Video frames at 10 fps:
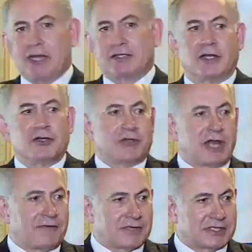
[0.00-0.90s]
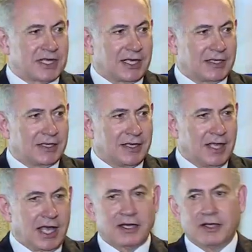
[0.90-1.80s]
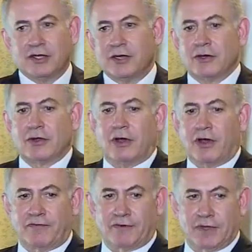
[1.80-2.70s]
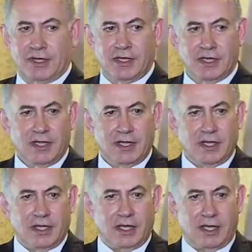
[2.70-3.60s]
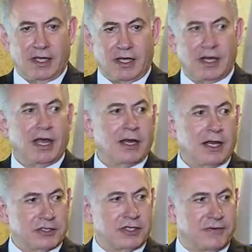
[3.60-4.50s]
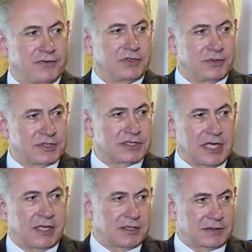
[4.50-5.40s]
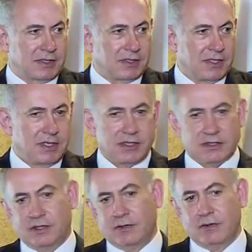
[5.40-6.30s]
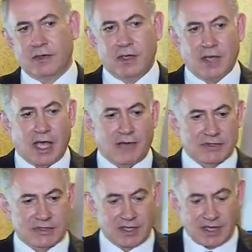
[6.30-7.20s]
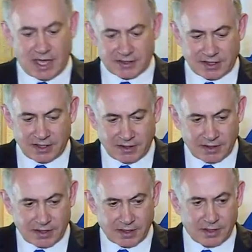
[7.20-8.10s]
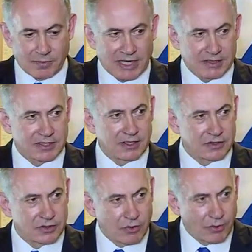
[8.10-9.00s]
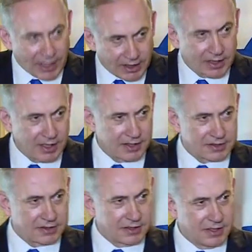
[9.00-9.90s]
Palestinians should have a state and continue to call for the annihilation of the Jewish state, Israel. So obviously asking the Palestinians to recognize